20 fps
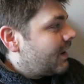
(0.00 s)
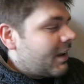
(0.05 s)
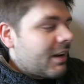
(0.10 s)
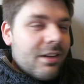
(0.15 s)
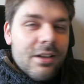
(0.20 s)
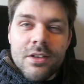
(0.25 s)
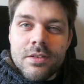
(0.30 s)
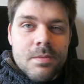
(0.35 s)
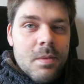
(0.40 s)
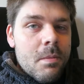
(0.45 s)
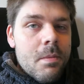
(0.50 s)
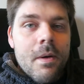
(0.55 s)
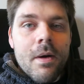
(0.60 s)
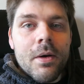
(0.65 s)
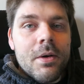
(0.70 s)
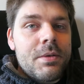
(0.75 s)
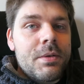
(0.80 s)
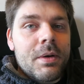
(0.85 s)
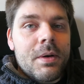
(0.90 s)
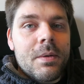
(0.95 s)
and it cost me about
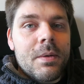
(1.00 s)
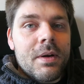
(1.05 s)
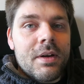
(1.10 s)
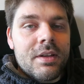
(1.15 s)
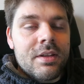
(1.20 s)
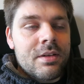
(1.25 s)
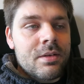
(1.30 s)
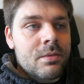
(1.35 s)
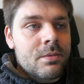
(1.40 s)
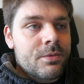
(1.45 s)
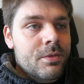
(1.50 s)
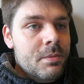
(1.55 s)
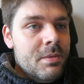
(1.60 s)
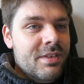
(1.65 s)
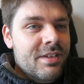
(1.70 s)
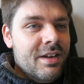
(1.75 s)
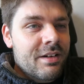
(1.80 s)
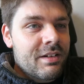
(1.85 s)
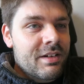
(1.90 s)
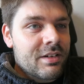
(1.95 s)
100 quid for
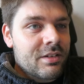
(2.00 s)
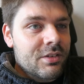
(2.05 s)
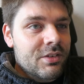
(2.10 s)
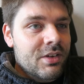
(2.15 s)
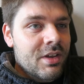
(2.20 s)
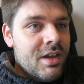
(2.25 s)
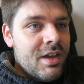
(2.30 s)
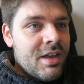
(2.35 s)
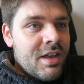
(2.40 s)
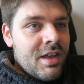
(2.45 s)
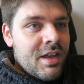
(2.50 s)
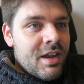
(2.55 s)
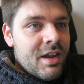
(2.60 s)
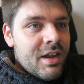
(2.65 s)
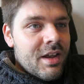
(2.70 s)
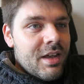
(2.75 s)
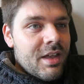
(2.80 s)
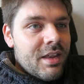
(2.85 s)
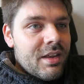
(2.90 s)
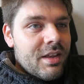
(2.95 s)
materials
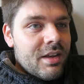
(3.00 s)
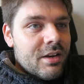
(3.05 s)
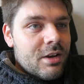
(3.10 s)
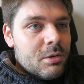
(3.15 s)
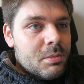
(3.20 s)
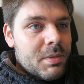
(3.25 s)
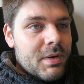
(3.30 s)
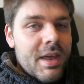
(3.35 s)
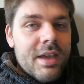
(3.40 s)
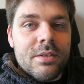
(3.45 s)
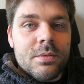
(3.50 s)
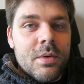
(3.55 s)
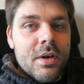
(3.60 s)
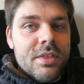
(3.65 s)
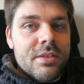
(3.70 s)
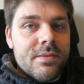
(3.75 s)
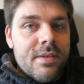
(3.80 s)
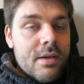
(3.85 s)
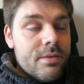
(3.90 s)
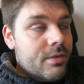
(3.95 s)
and then a couple of days
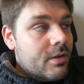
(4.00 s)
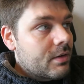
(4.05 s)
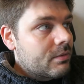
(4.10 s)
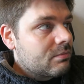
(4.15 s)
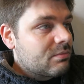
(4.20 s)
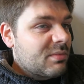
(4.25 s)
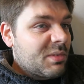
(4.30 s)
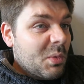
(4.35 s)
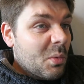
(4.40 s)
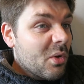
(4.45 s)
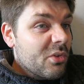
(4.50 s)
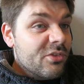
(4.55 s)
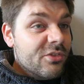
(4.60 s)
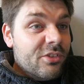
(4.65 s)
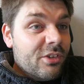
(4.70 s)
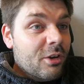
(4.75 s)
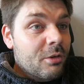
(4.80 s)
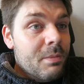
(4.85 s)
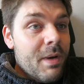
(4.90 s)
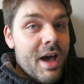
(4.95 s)
worth of effort. It wasn't
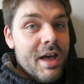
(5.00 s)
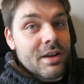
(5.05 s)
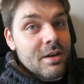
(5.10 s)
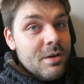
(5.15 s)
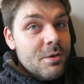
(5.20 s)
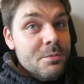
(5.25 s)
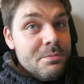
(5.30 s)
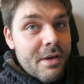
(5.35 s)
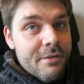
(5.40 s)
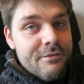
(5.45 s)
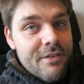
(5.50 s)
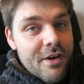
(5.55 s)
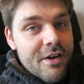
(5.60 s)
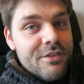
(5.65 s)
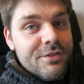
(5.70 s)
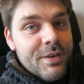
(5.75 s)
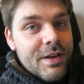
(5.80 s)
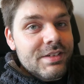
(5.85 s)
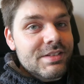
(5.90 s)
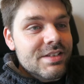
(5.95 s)
too bad, and it was my
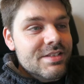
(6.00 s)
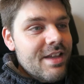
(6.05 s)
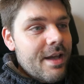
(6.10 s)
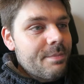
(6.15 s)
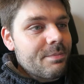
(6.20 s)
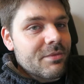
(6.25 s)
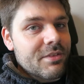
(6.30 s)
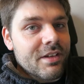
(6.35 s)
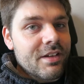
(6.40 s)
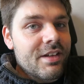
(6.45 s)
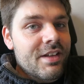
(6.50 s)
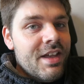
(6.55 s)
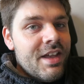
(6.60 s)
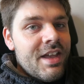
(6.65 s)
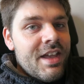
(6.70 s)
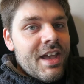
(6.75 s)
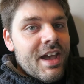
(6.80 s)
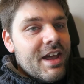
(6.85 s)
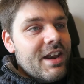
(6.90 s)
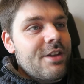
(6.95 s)
very first attempt at
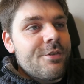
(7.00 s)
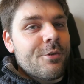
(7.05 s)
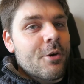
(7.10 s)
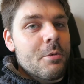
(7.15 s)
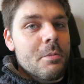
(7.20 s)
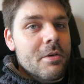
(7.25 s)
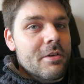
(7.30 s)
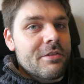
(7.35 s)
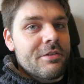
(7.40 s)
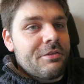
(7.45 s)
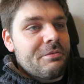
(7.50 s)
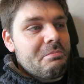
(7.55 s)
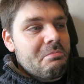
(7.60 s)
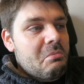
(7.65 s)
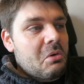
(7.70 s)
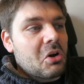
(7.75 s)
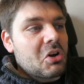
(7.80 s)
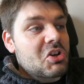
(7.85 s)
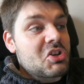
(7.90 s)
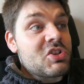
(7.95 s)
any form of
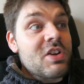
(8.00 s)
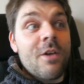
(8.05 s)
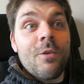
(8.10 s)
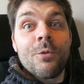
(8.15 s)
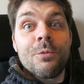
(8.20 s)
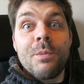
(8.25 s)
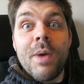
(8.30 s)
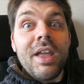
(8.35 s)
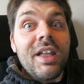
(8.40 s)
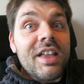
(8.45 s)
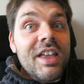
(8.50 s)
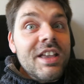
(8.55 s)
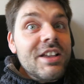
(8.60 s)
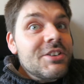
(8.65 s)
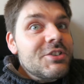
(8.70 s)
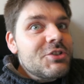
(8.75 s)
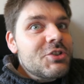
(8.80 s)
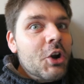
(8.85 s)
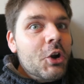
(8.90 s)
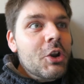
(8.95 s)
bookshelf
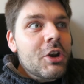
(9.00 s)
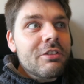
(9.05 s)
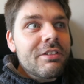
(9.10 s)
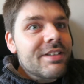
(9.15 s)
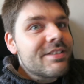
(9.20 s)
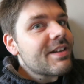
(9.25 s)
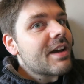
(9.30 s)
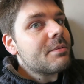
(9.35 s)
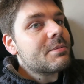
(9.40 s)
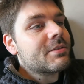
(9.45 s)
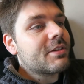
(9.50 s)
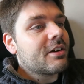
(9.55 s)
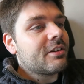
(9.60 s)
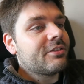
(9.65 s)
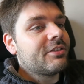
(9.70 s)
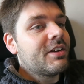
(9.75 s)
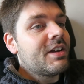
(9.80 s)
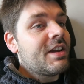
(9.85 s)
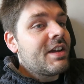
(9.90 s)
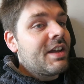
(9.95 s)
making, joinery type
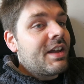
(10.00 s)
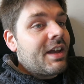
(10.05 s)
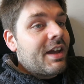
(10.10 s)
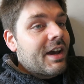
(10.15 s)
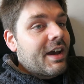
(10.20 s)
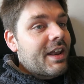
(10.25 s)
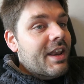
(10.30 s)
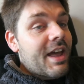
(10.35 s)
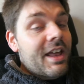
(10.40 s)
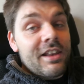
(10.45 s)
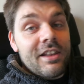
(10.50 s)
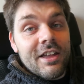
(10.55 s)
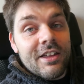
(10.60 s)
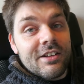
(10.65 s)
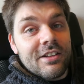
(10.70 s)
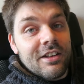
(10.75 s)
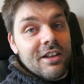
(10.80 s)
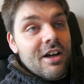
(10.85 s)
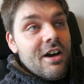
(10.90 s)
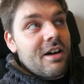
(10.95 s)
stuff, and I
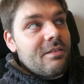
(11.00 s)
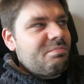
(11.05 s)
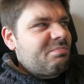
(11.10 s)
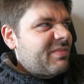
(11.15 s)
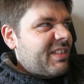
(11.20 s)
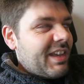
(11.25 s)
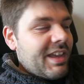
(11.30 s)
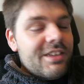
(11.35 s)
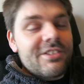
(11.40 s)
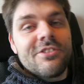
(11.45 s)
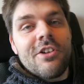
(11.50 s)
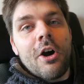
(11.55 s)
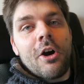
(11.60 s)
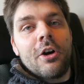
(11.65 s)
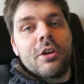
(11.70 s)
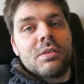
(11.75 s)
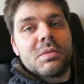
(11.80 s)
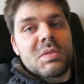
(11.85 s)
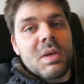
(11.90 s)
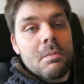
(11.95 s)
learnt a lot. It's not
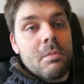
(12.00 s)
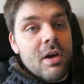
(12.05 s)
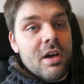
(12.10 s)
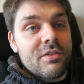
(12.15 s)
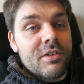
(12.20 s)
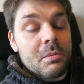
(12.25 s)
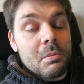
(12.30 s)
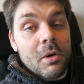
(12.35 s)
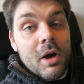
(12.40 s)
100% perfect,